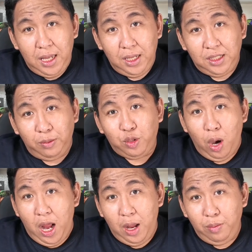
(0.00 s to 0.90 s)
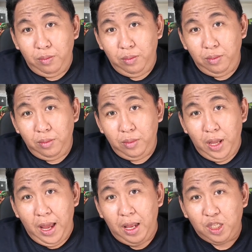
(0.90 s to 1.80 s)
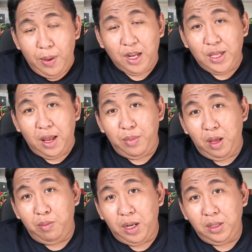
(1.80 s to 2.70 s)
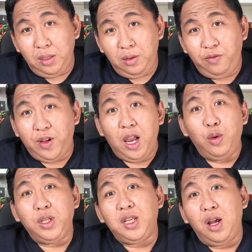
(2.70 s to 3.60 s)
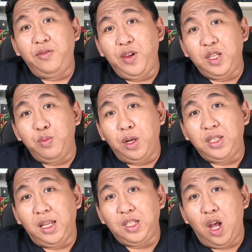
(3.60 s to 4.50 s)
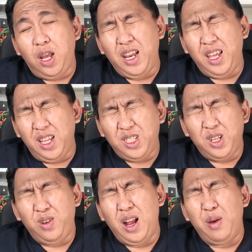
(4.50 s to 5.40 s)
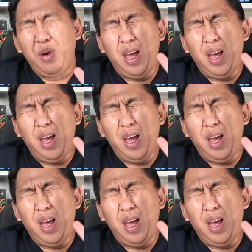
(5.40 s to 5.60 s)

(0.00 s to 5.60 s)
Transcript: subscribe, and smash that bell button. Follow us on Facebook, TikTok, and Instagram.